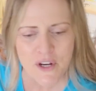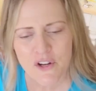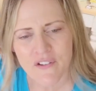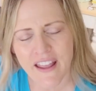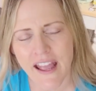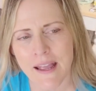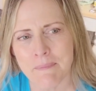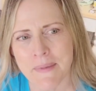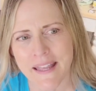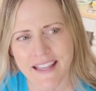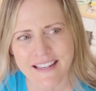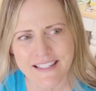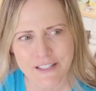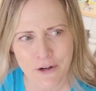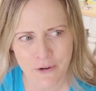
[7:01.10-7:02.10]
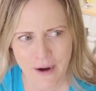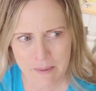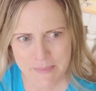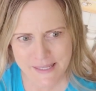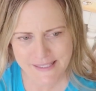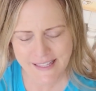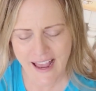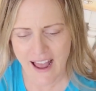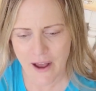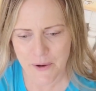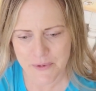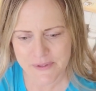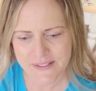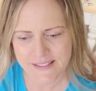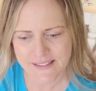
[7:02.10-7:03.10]
you came into grandma's
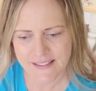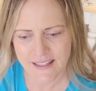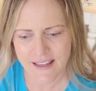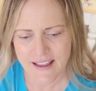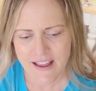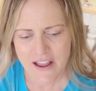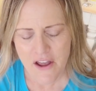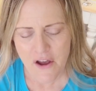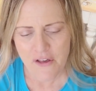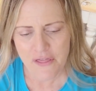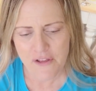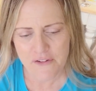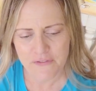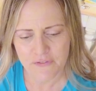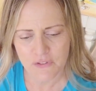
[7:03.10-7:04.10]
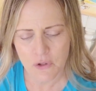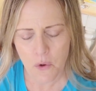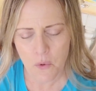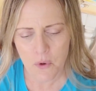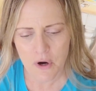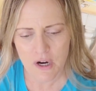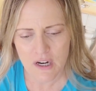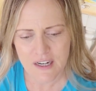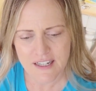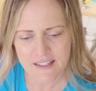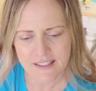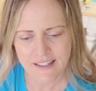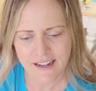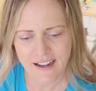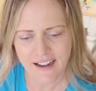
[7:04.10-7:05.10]
house, the floor,
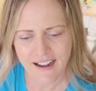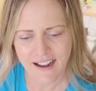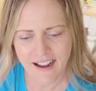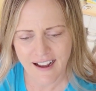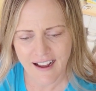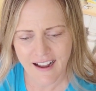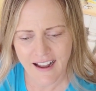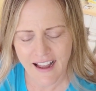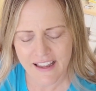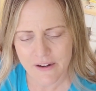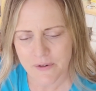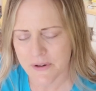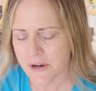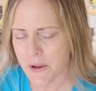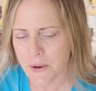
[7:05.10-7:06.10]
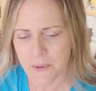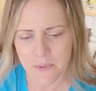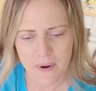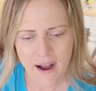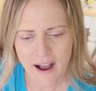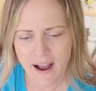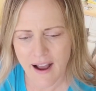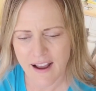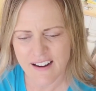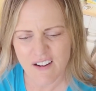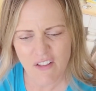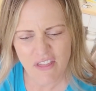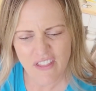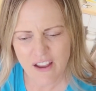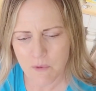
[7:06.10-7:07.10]
I don't know, I
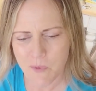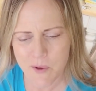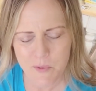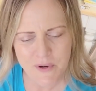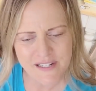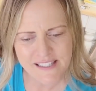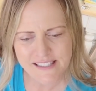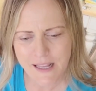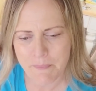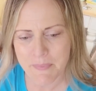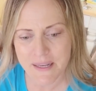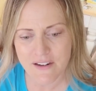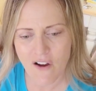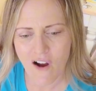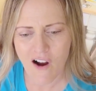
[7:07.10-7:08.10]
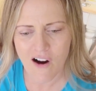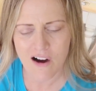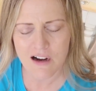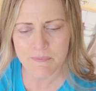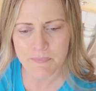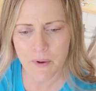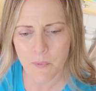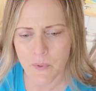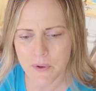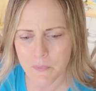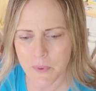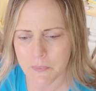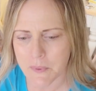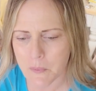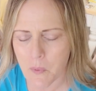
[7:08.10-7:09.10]
don't think we were stepping hard, but when
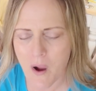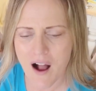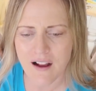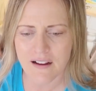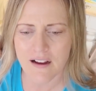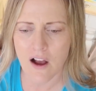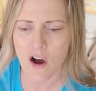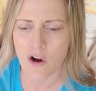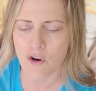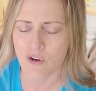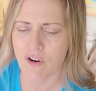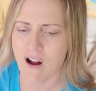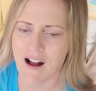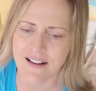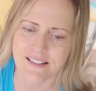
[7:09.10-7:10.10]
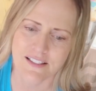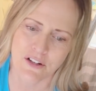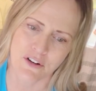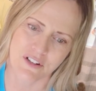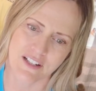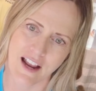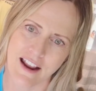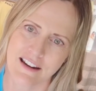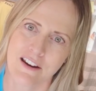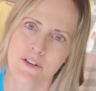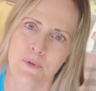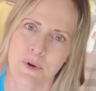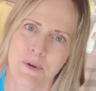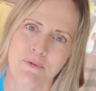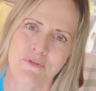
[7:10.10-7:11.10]
we would walk across her dining
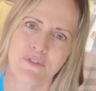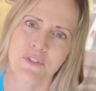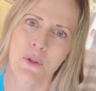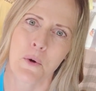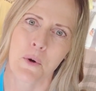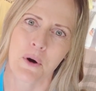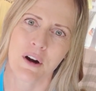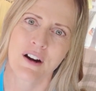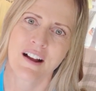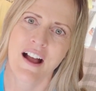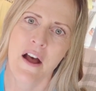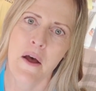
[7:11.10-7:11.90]
room floor,